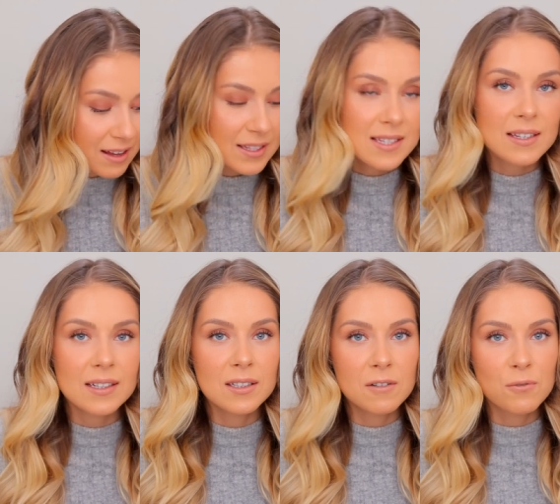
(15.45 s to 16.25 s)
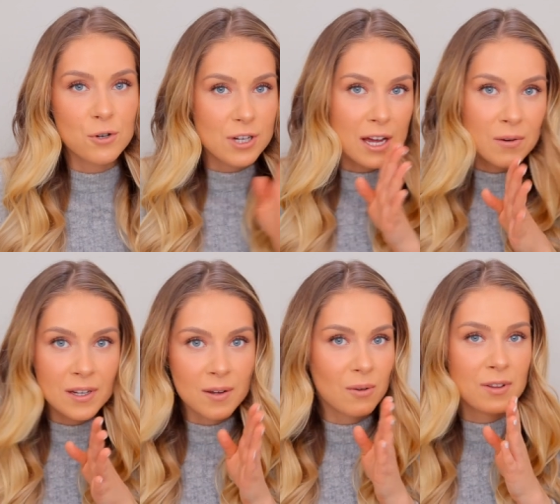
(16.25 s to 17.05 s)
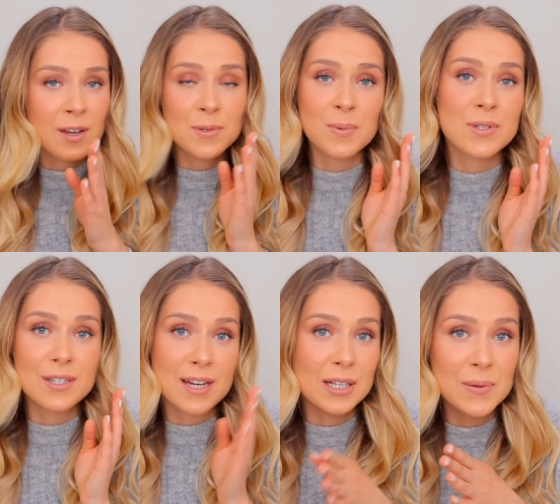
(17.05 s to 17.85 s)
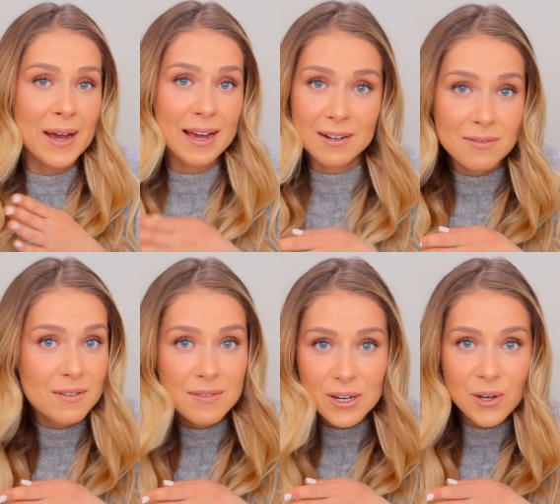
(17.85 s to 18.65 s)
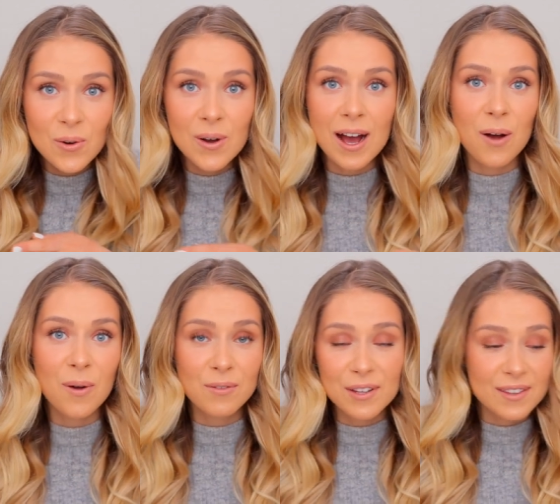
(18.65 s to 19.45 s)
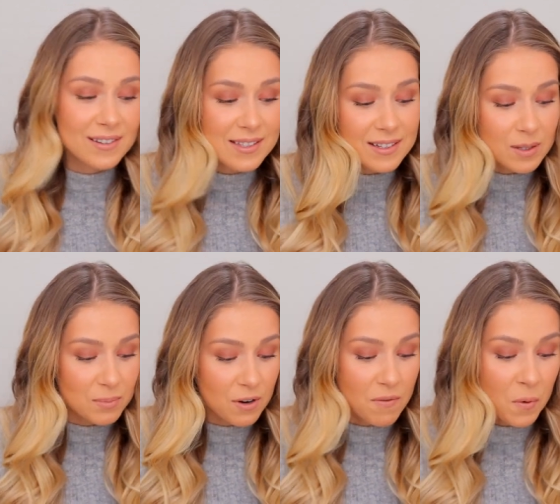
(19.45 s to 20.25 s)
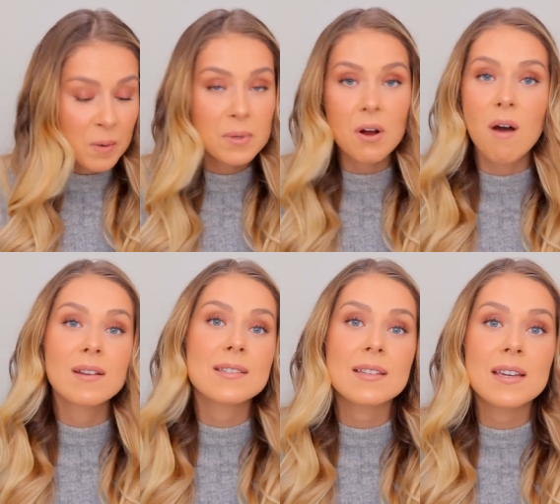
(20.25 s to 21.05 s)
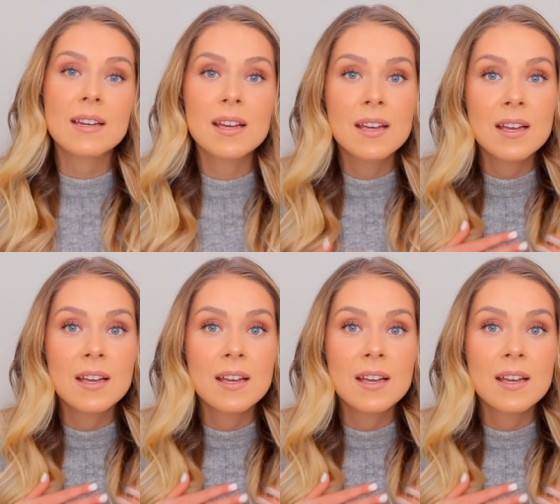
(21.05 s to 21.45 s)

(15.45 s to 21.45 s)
This is like a little foreshadowing. I don't think I'm supposed to tell you ahead of the video how everything is gonna perform, but honestly,